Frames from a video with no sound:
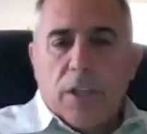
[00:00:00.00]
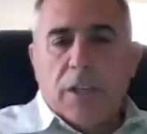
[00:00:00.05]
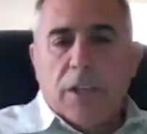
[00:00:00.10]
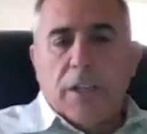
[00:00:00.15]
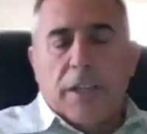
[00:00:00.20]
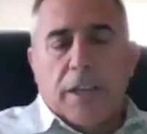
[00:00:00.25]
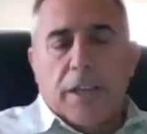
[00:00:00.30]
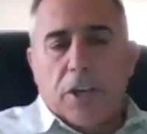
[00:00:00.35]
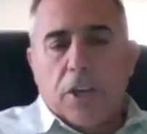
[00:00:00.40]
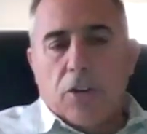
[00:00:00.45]
an
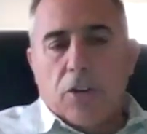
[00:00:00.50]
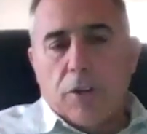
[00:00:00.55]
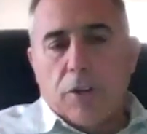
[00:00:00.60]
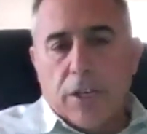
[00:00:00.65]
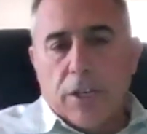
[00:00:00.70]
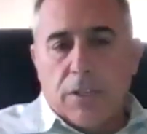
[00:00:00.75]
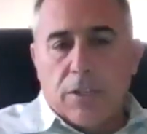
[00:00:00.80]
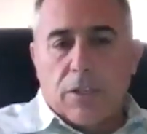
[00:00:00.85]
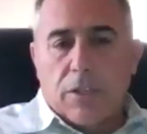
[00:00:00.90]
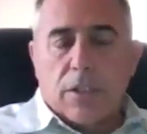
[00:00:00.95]

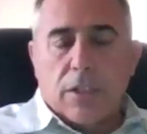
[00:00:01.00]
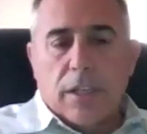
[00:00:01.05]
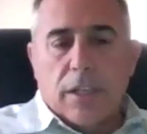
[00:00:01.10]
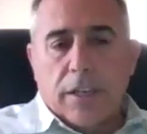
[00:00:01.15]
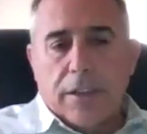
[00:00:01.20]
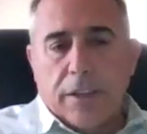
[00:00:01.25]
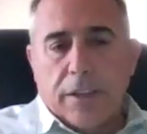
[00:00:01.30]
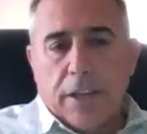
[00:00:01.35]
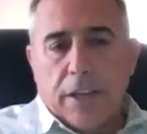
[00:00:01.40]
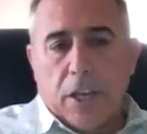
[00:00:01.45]
increase
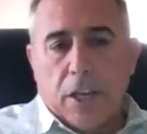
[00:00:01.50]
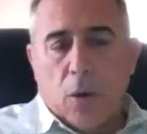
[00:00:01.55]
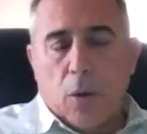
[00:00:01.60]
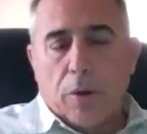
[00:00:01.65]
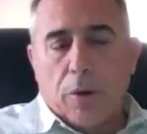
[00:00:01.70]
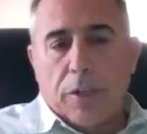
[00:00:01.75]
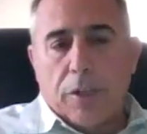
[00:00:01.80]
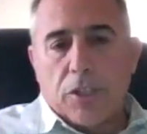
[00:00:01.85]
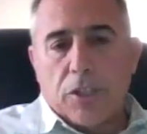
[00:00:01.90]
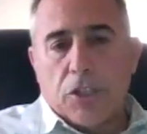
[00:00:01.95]
in the
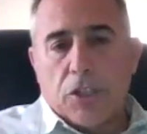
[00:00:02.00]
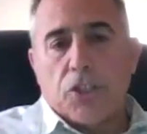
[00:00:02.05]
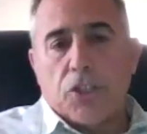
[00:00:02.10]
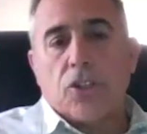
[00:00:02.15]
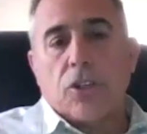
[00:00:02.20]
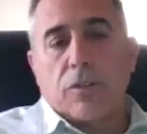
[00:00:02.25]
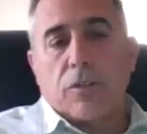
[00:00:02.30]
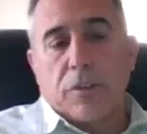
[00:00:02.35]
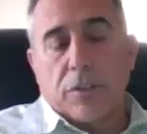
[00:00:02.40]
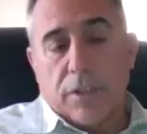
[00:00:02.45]
inquiries to
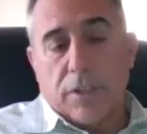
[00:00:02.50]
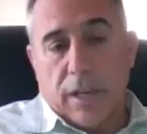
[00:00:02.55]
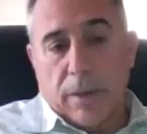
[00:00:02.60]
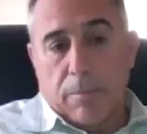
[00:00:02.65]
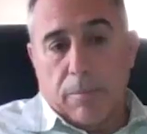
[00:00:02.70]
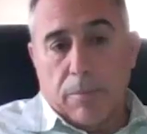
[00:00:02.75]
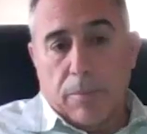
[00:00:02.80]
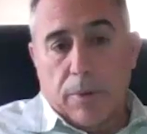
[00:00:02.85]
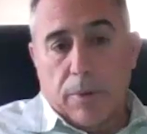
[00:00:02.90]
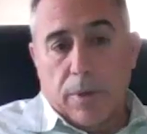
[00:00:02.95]
service
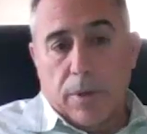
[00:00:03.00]
them.